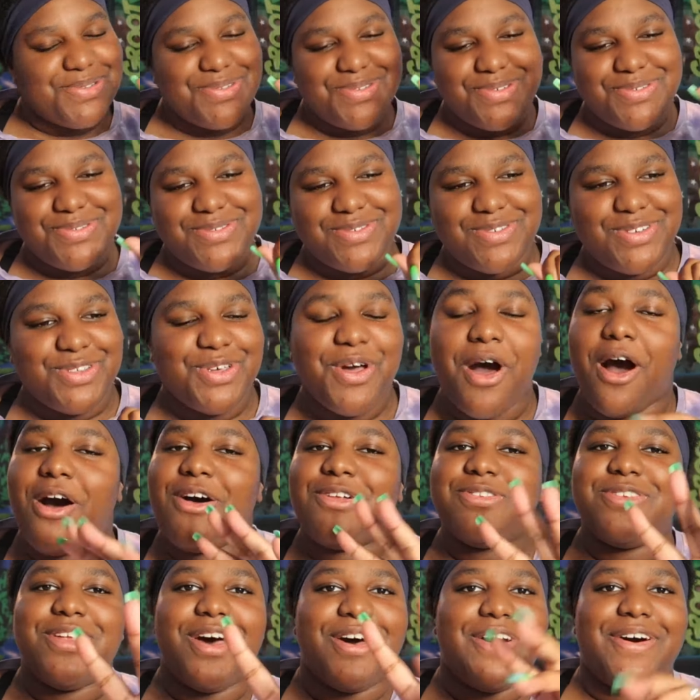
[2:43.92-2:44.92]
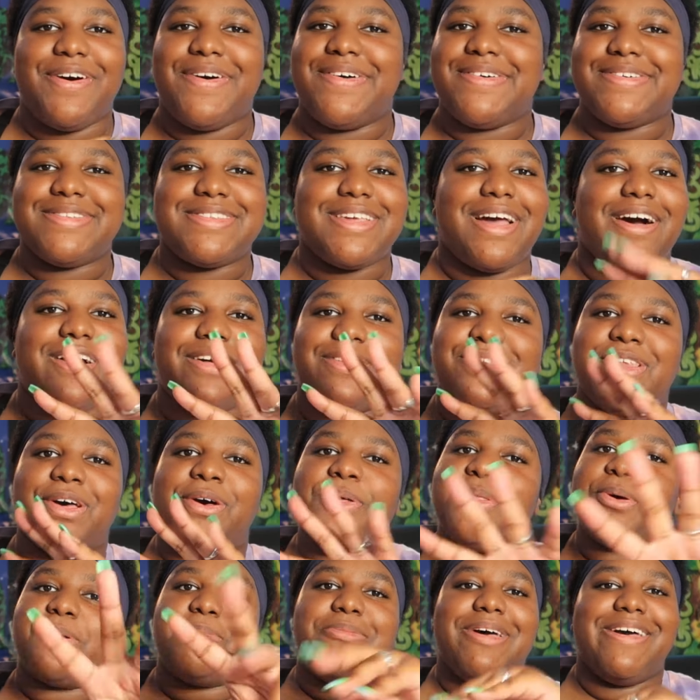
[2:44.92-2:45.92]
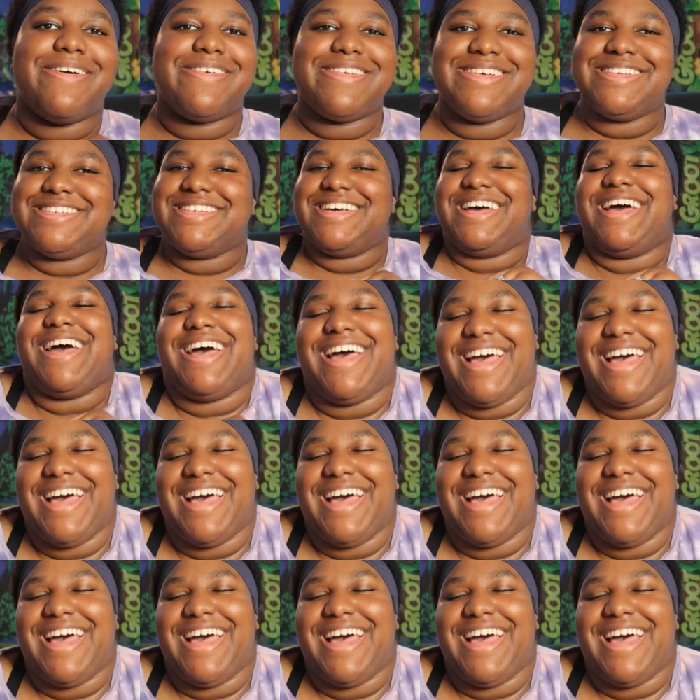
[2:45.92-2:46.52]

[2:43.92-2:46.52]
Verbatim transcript: Ooh, y'all know. Y'all know they're married.